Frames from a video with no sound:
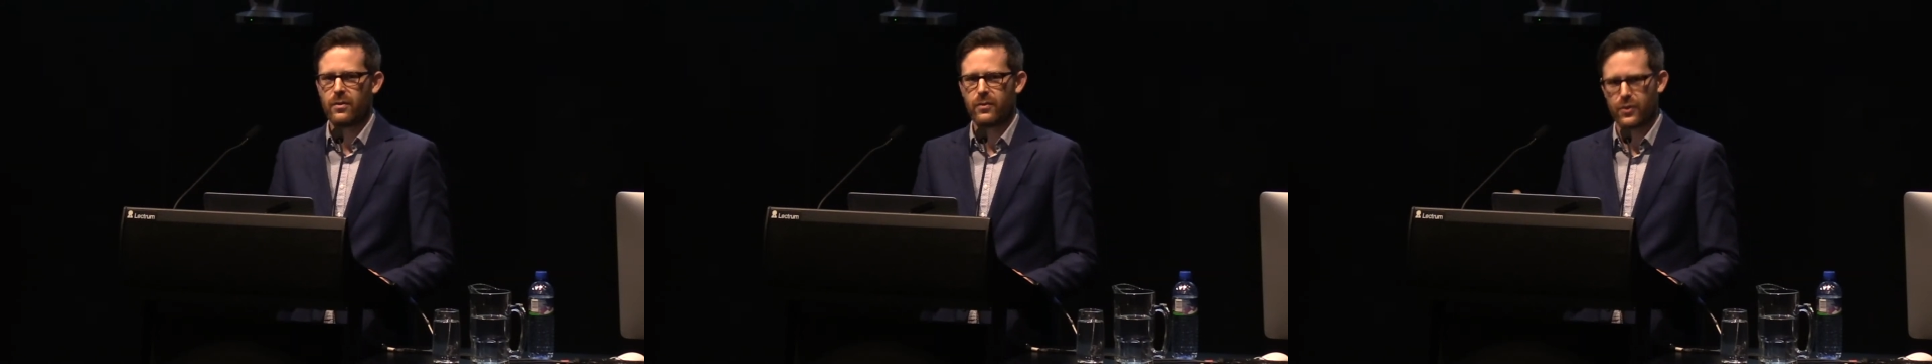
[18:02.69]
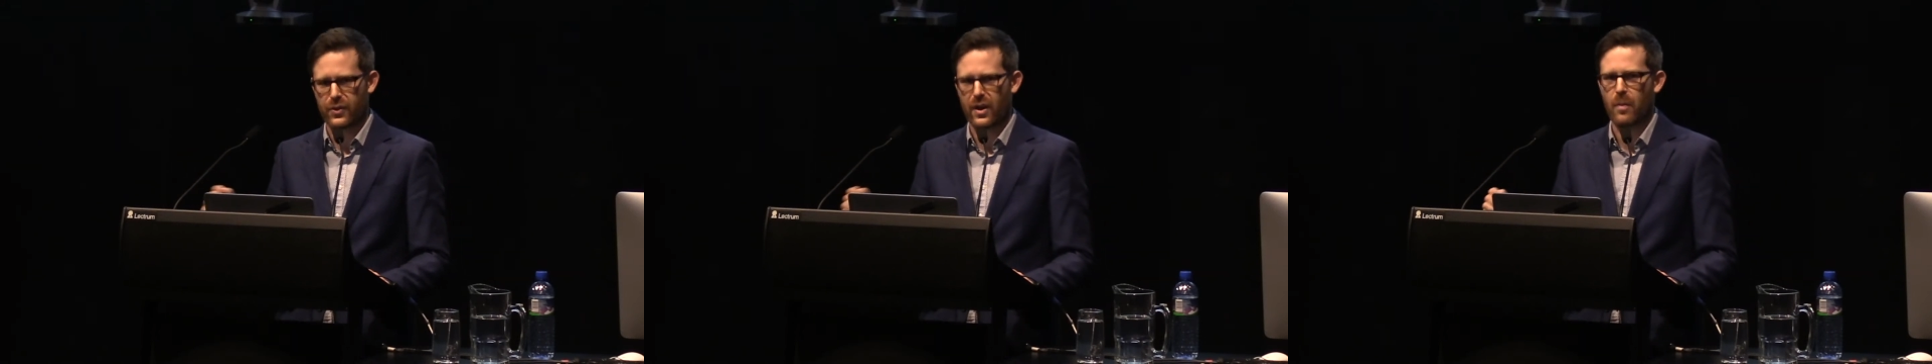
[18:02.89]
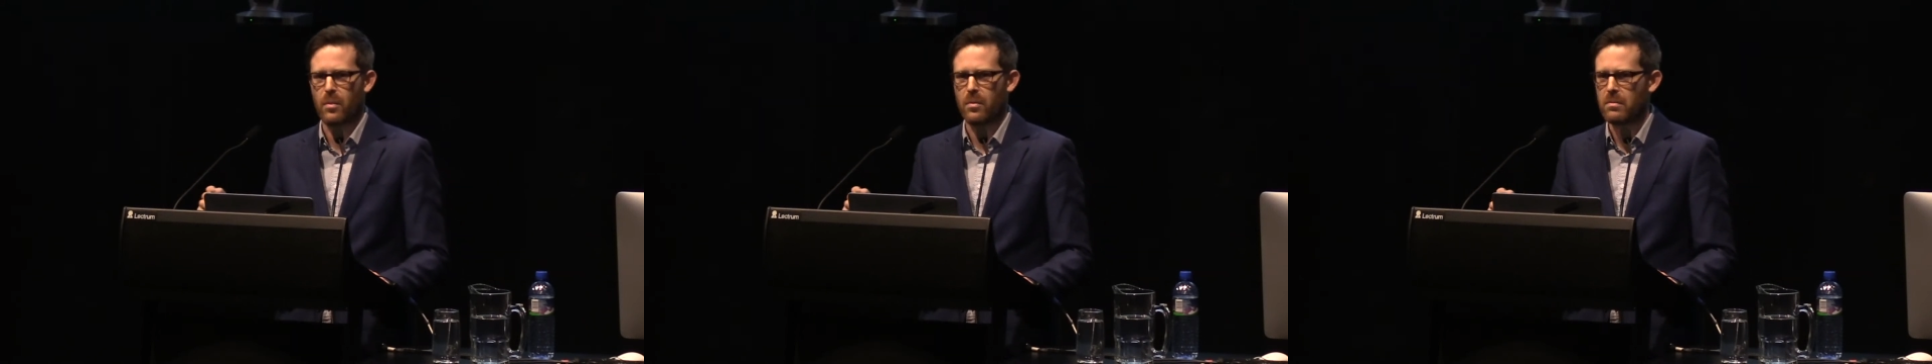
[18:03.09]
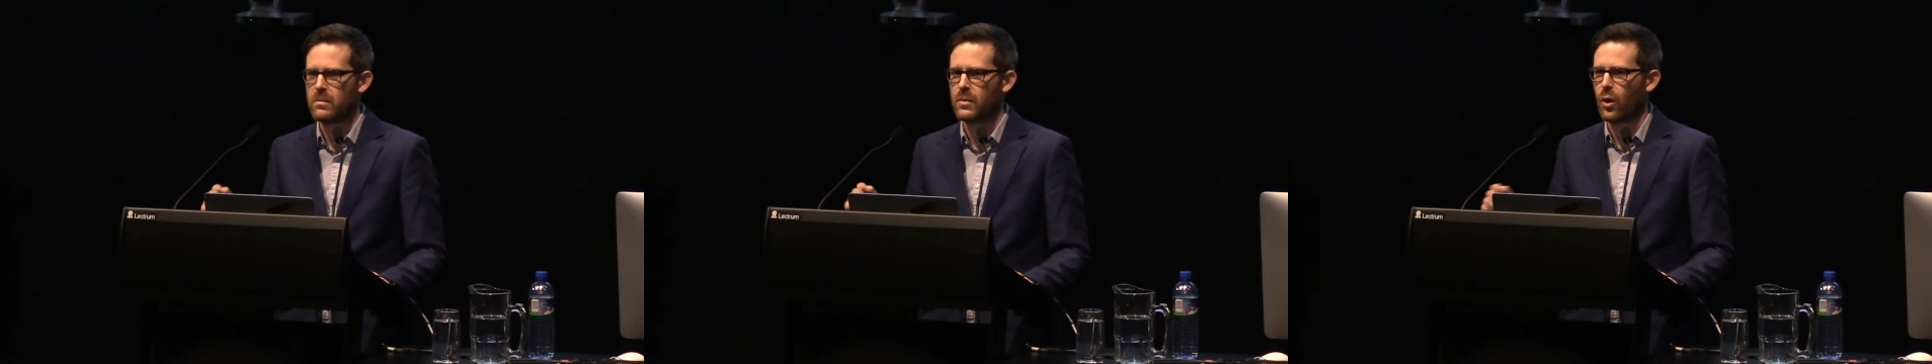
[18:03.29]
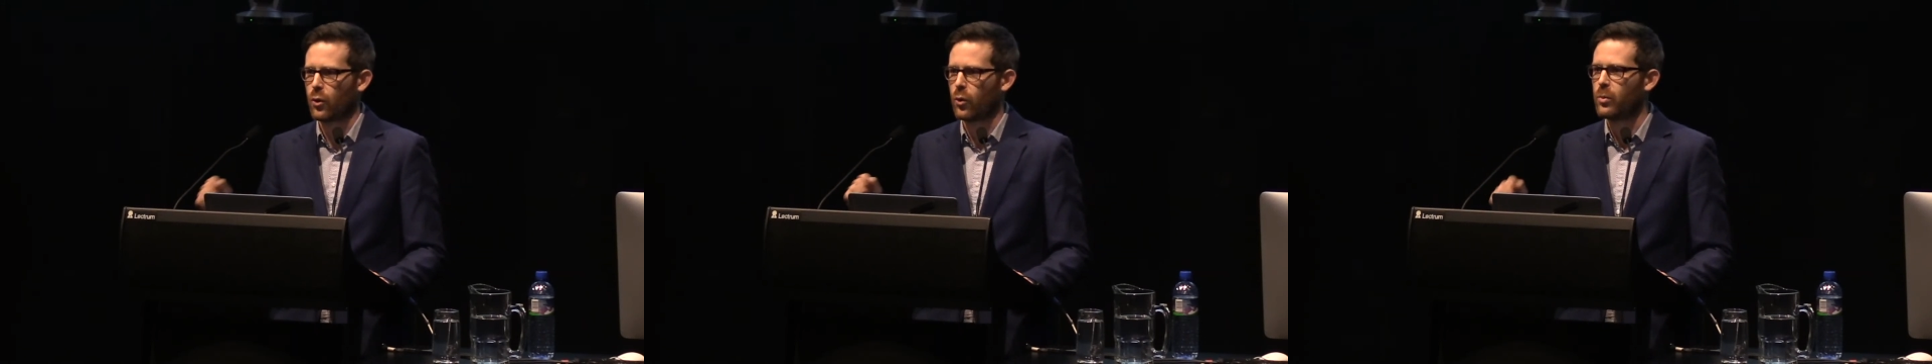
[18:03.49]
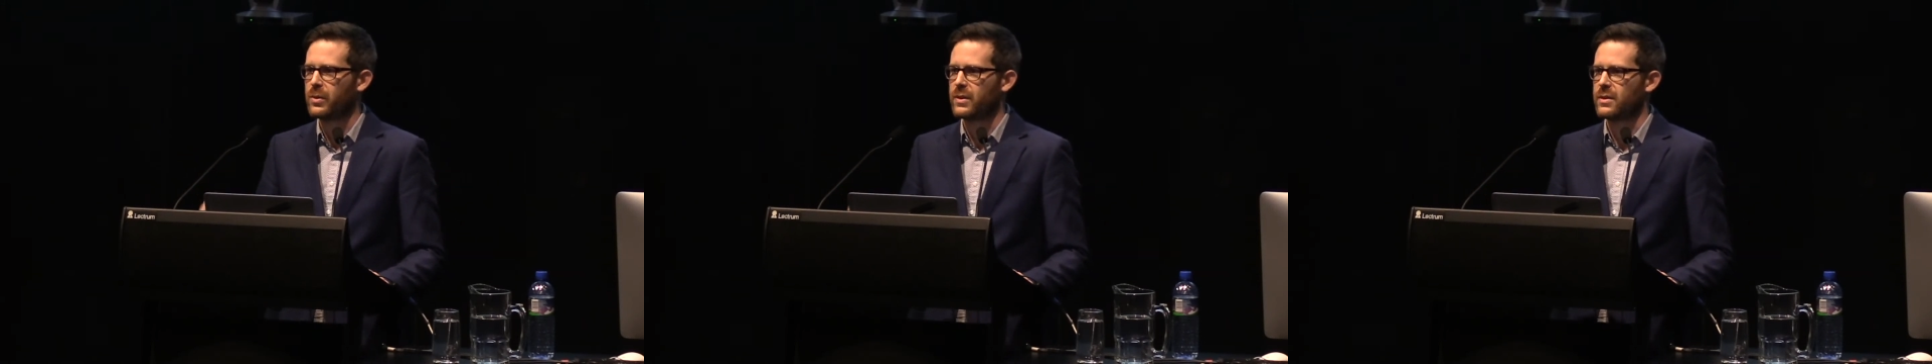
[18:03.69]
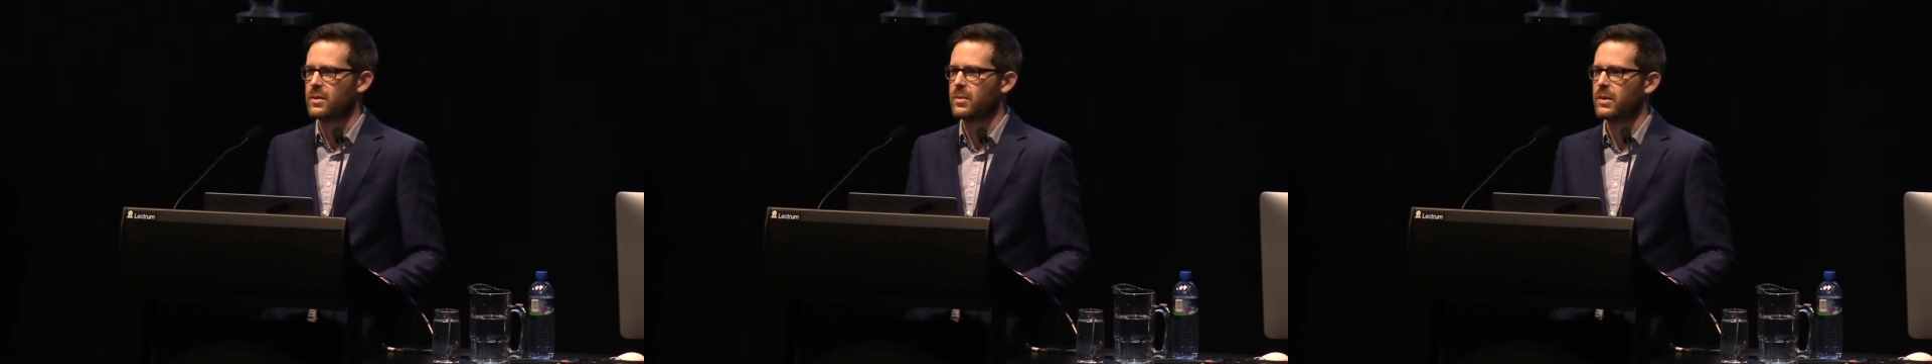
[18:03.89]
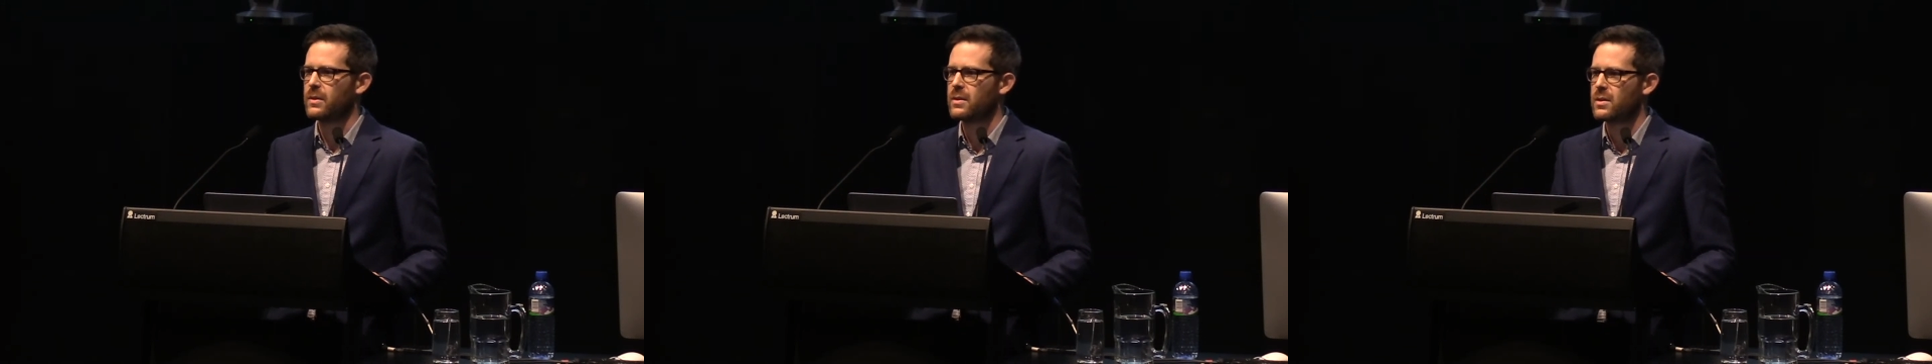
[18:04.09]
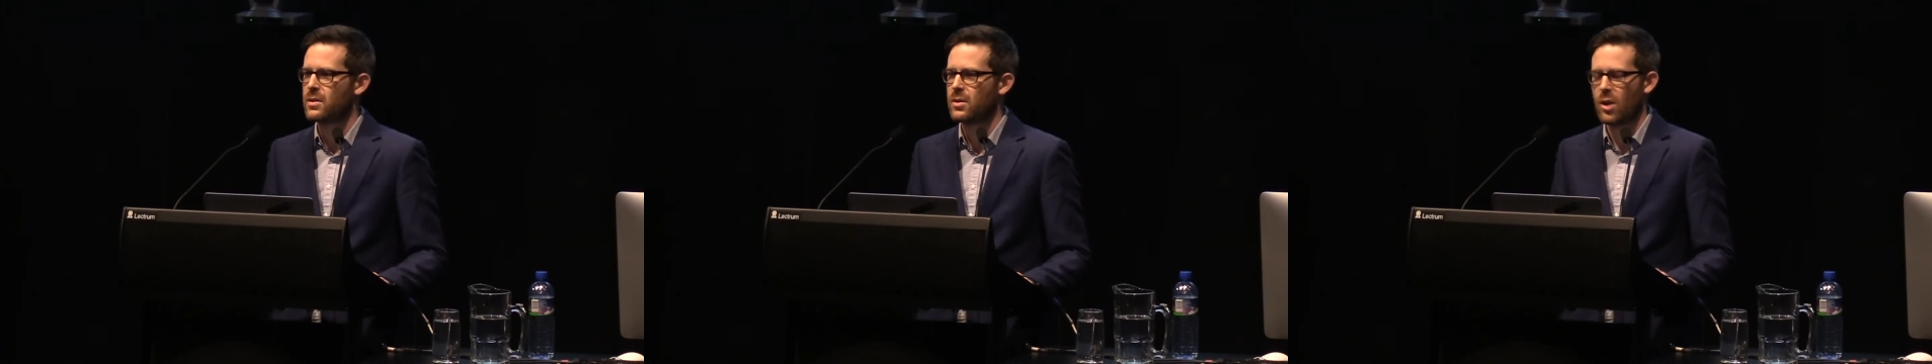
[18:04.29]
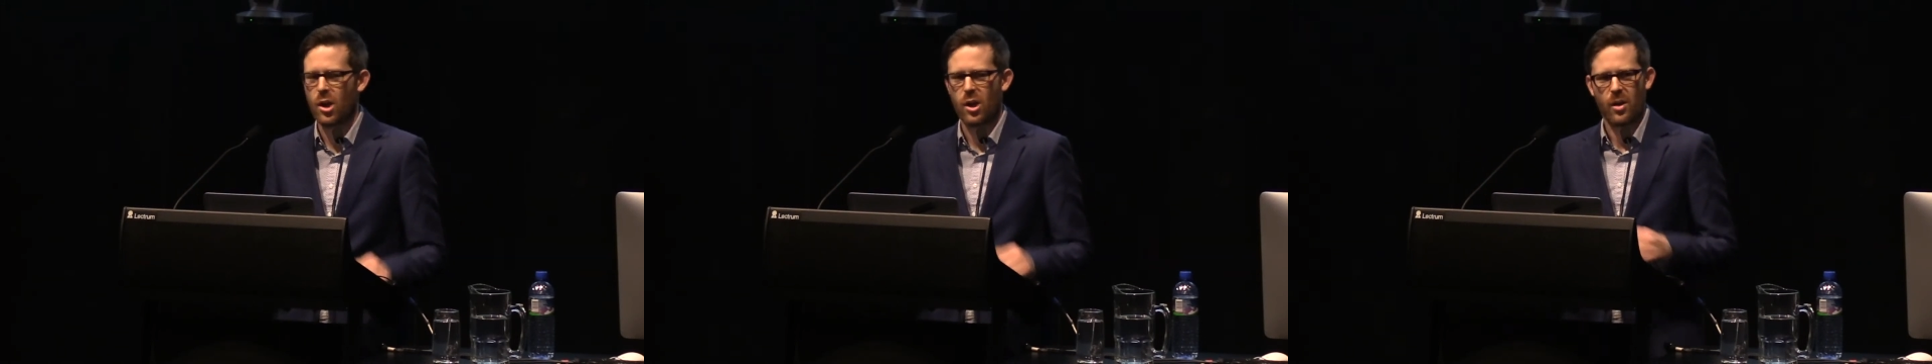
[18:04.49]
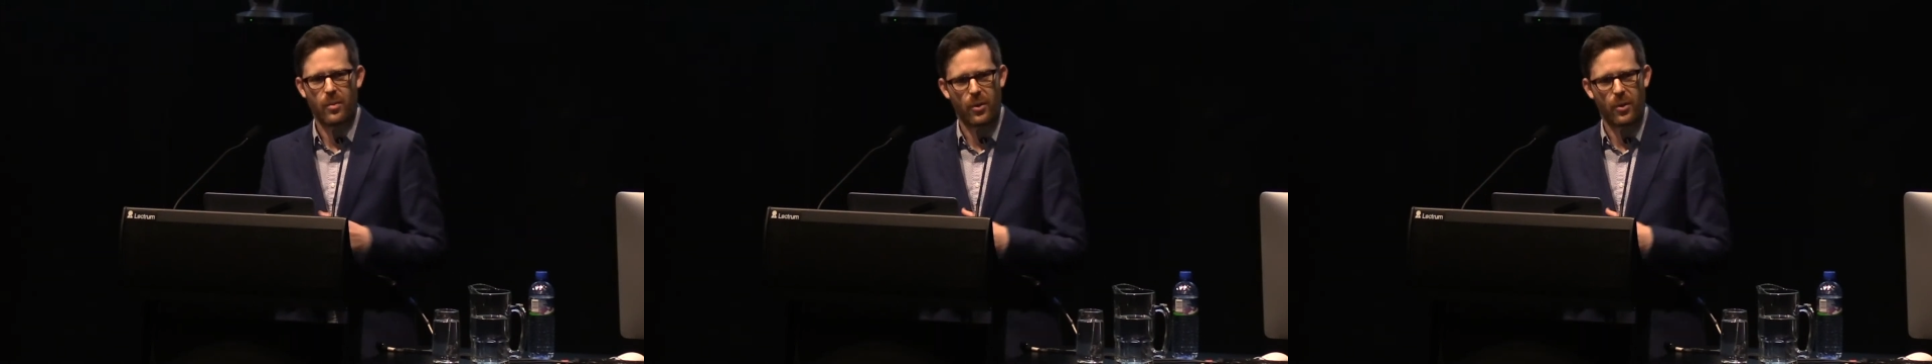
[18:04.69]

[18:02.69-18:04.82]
for some, not all participants,